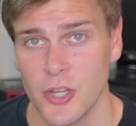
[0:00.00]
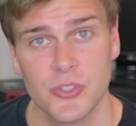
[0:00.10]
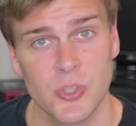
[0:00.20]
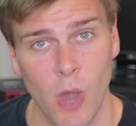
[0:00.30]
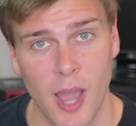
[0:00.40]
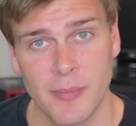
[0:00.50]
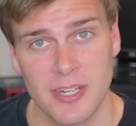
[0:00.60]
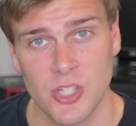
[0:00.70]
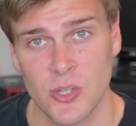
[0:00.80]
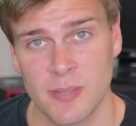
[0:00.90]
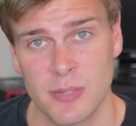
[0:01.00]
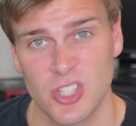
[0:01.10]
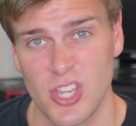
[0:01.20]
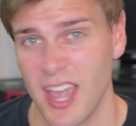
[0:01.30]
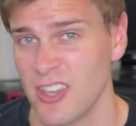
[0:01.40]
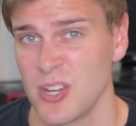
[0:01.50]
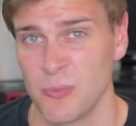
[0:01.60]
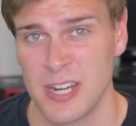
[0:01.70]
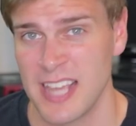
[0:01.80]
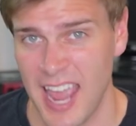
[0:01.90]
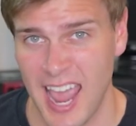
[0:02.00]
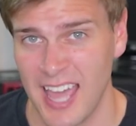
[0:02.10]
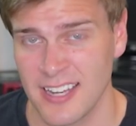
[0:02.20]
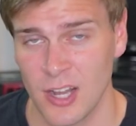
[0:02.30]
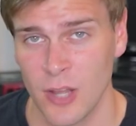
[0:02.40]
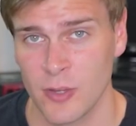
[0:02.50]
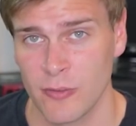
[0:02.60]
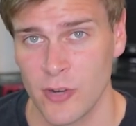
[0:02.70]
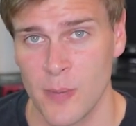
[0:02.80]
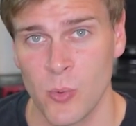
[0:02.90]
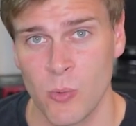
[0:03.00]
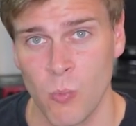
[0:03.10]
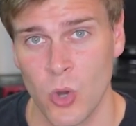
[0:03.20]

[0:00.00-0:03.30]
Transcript: So what I'm going to do is I'm going to show you how you can really get a handle over your fretboard and